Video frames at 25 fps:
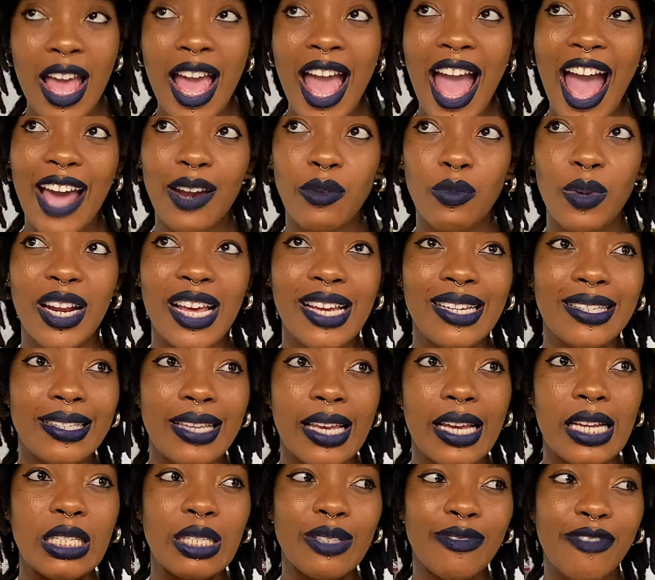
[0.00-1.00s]
And when I
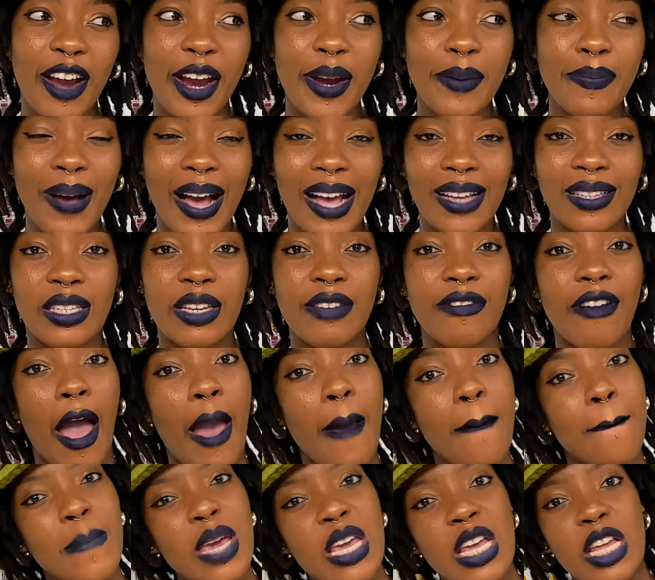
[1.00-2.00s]
say it's very passive, I
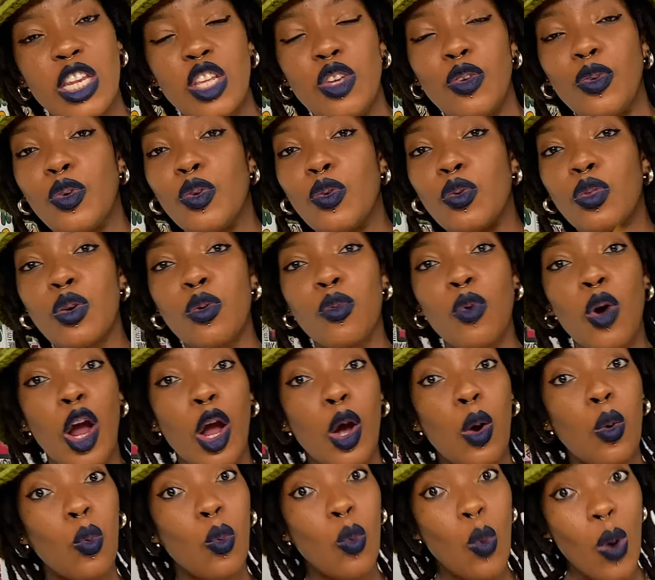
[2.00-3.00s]
mean you do the work
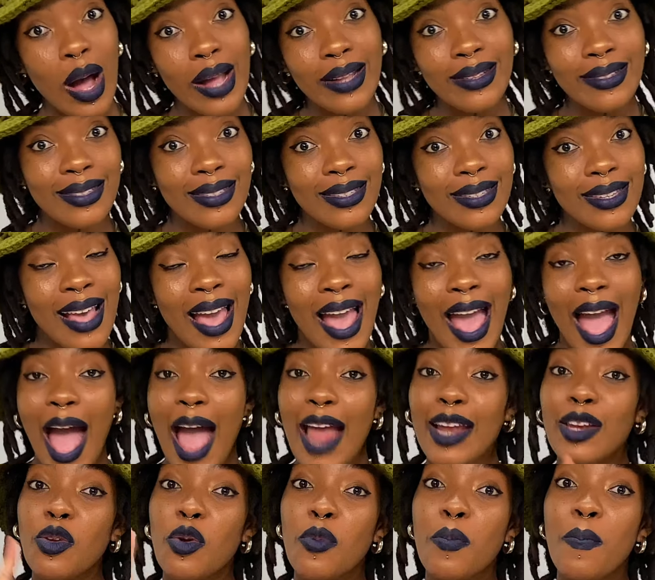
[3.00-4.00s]
once
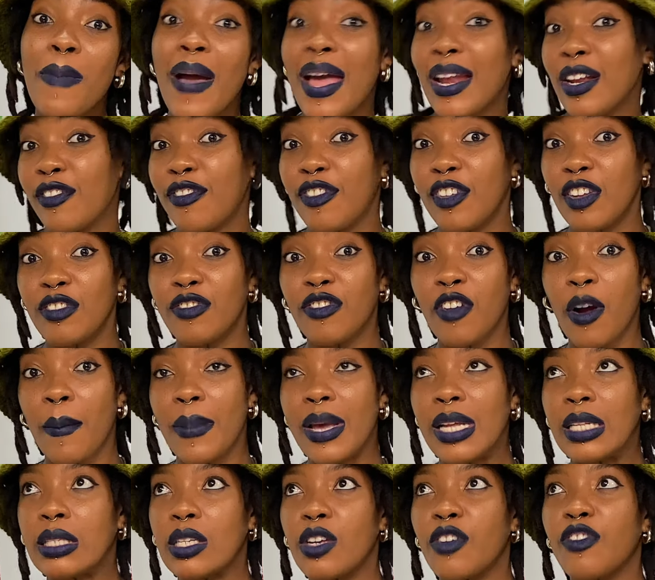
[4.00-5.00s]
and you benefit from
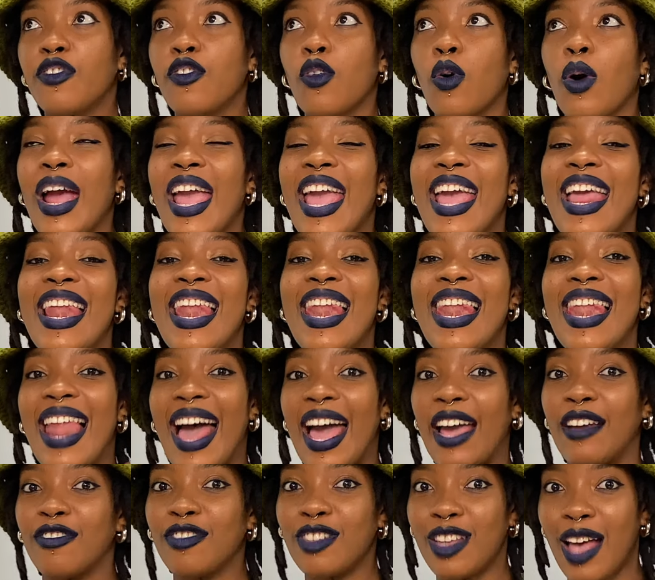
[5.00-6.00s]
it for a
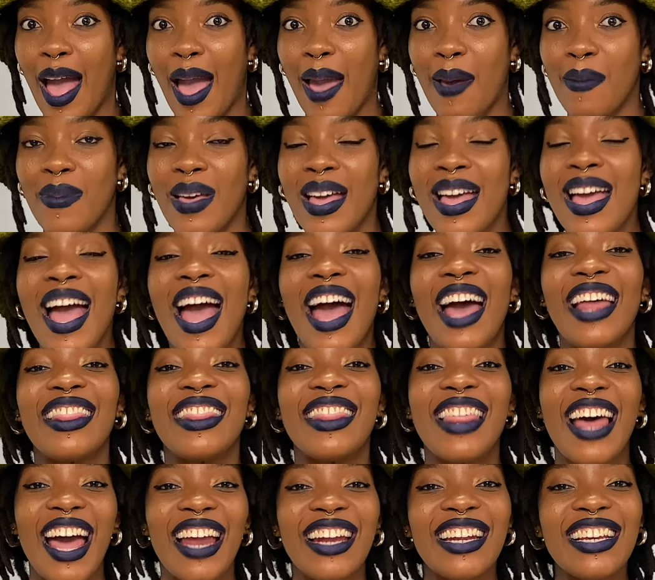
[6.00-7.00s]
lifetime. And
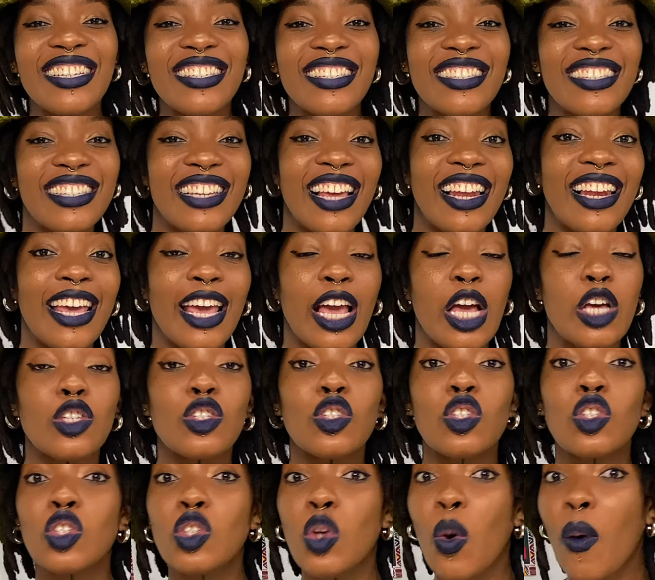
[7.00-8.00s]
that is selling
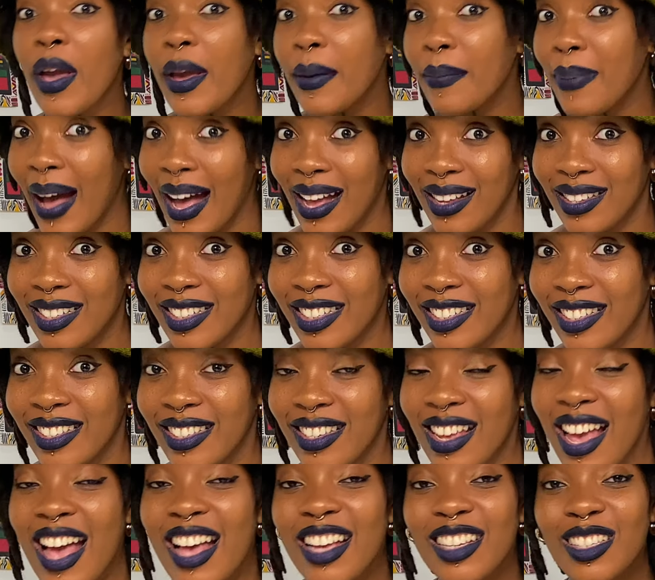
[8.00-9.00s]
sewing patterns,
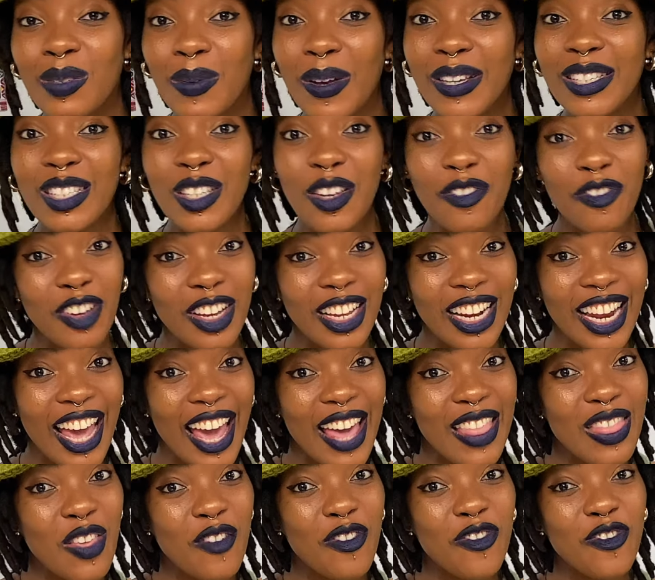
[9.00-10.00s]
specifically
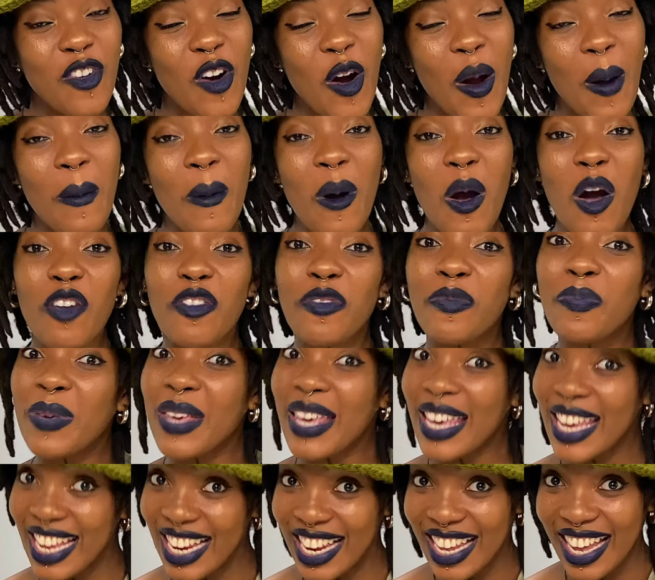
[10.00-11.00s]
in the form of
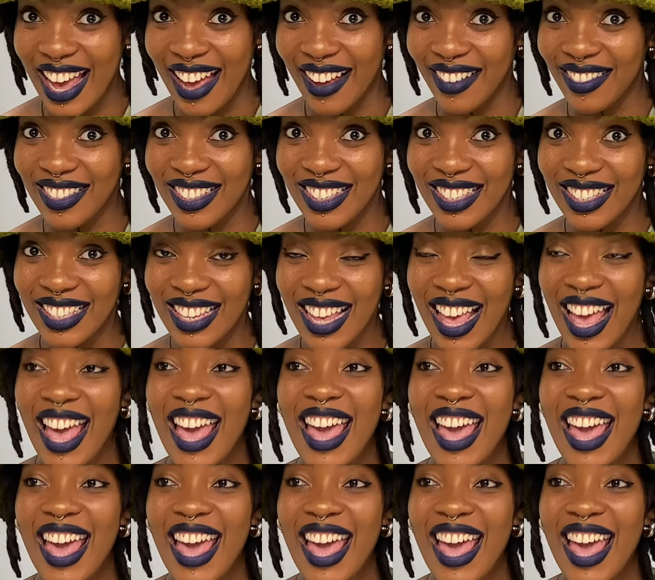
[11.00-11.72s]
PDFs.